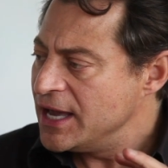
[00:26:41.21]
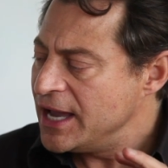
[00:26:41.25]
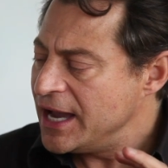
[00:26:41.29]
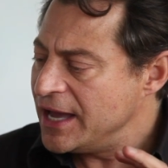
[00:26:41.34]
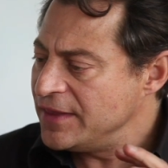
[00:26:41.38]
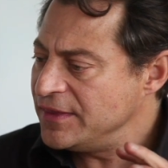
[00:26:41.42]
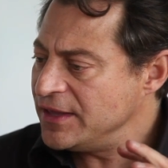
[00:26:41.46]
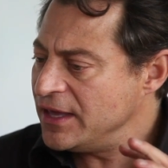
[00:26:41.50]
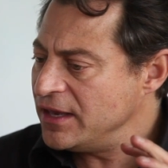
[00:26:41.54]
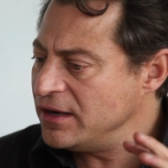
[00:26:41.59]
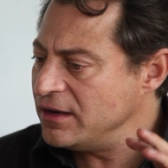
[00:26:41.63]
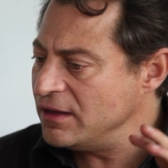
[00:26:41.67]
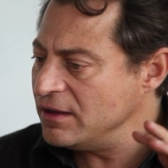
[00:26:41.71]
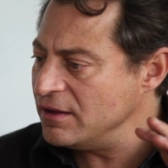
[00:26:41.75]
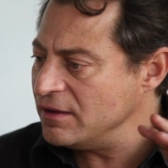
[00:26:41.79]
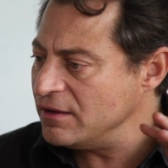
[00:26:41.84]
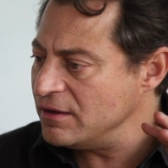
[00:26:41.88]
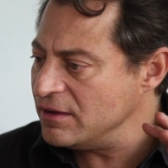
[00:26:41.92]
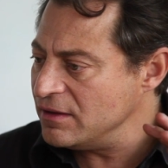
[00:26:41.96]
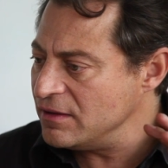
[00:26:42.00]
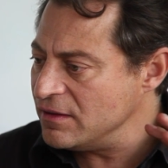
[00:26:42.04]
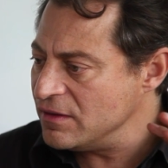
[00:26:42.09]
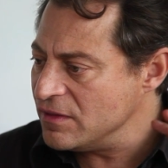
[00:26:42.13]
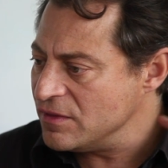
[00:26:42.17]
And then
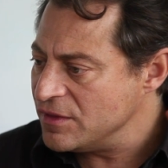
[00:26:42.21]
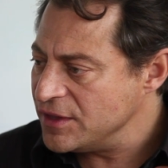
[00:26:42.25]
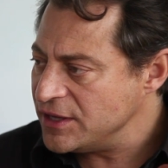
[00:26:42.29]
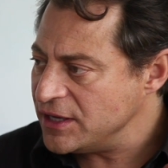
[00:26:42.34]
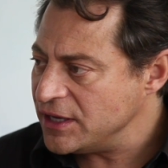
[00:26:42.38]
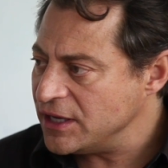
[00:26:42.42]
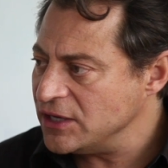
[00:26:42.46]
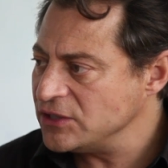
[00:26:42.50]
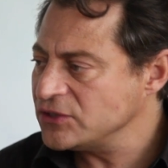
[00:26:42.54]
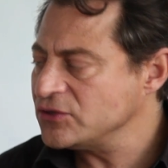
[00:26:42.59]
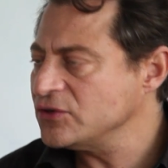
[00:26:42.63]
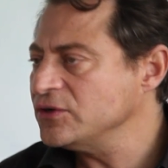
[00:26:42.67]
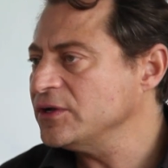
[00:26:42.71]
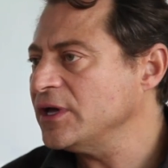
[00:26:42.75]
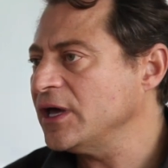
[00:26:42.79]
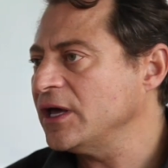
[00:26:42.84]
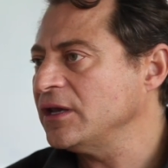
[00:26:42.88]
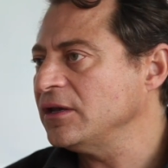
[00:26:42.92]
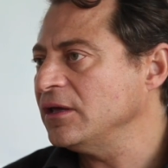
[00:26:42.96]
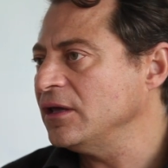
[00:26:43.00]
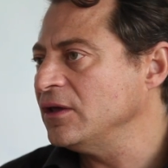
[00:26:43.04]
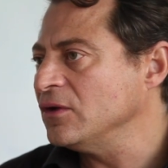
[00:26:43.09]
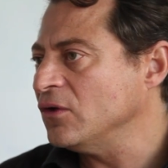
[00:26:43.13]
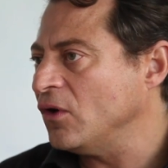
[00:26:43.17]
the
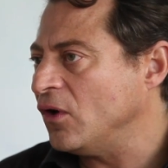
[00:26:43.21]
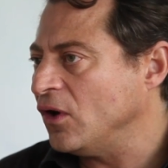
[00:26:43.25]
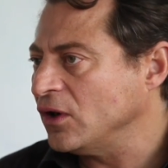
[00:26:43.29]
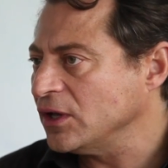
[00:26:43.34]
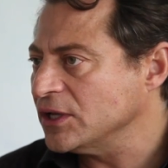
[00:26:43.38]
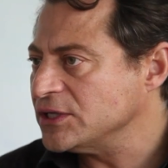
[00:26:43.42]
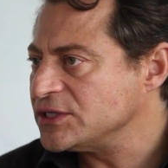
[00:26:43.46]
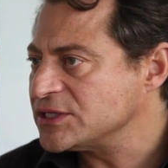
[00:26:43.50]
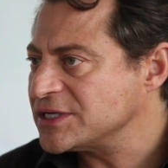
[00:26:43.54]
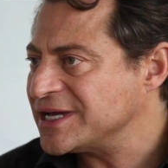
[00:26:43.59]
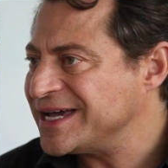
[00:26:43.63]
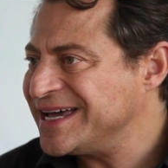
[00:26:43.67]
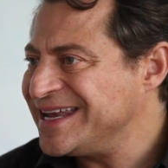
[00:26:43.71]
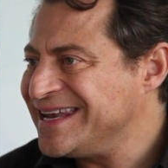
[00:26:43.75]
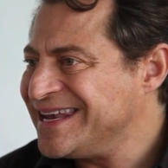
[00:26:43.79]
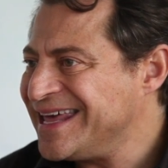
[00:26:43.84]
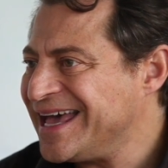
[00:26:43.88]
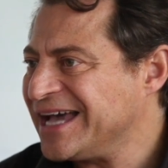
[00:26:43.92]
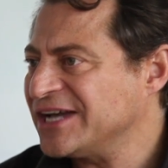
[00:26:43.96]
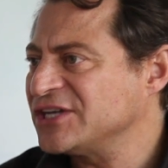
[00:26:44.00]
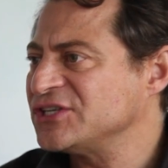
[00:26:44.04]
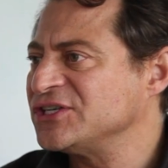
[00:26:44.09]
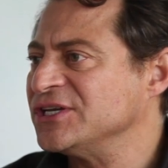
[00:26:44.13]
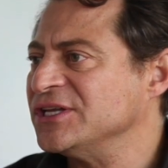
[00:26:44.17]
internet and all its
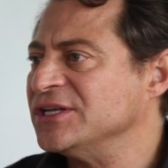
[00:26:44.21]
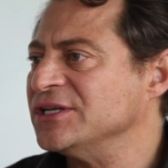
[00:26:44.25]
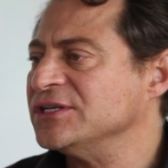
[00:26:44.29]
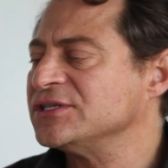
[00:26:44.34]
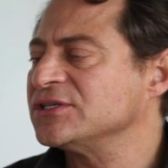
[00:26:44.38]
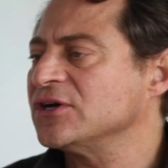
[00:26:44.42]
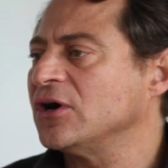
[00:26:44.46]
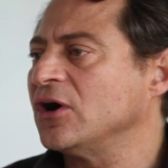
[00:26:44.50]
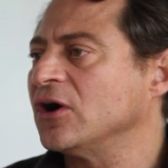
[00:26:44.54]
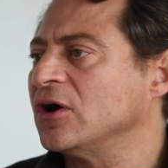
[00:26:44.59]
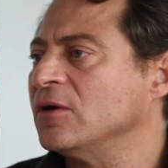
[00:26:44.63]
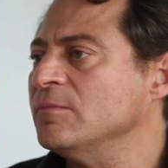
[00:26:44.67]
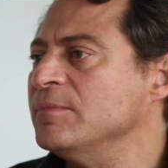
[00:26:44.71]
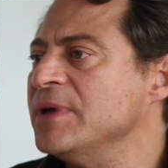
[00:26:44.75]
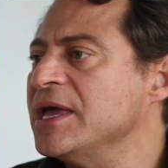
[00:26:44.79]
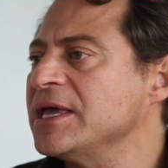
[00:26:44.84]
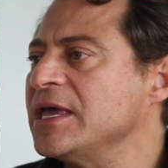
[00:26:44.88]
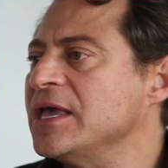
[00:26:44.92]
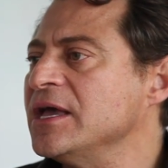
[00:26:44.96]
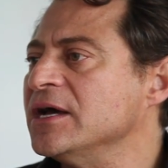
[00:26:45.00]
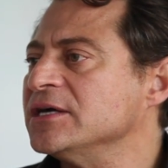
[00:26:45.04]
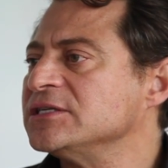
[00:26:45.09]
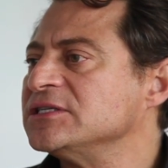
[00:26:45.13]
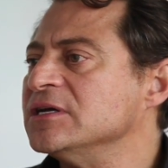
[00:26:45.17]
connections are
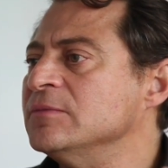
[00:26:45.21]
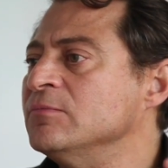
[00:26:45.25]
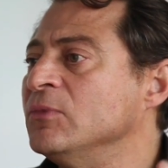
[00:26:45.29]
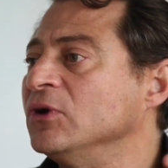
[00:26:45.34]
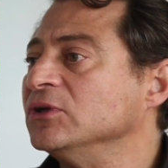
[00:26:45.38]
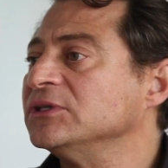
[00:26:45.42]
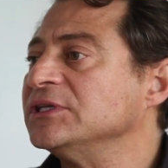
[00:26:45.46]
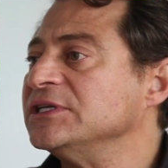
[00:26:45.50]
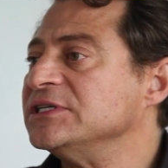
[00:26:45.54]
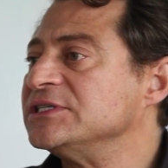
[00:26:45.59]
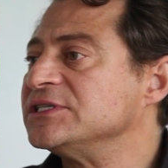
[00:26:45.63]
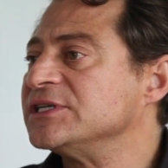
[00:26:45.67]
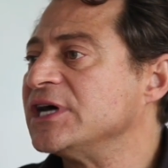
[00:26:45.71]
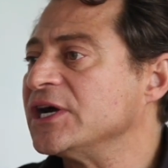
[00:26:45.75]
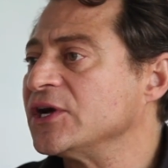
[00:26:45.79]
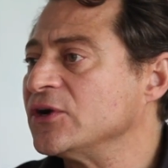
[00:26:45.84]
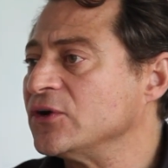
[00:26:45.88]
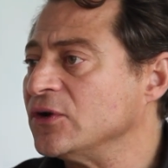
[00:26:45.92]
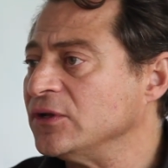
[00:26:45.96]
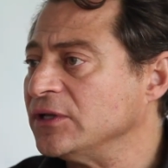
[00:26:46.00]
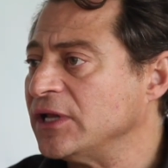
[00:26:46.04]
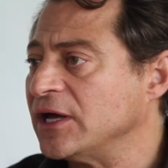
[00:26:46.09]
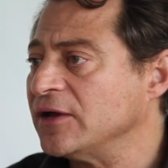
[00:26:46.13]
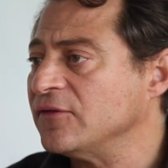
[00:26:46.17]
making us a
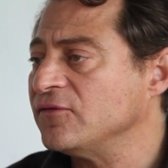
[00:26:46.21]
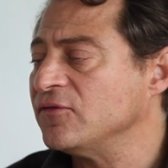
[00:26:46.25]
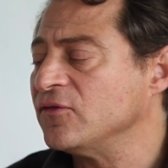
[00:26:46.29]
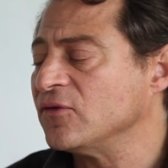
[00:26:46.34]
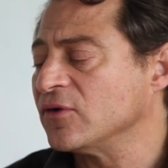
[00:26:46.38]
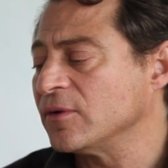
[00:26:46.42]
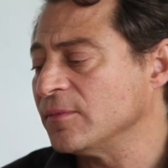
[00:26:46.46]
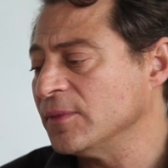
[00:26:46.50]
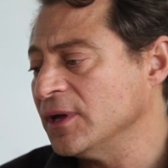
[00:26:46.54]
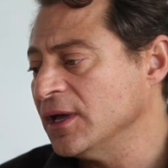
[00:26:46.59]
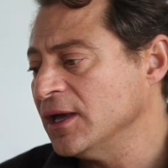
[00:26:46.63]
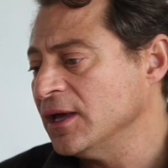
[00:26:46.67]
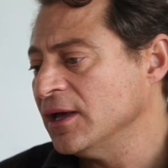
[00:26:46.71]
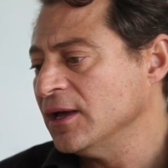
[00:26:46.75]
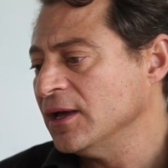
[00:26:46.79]
multicellular life form.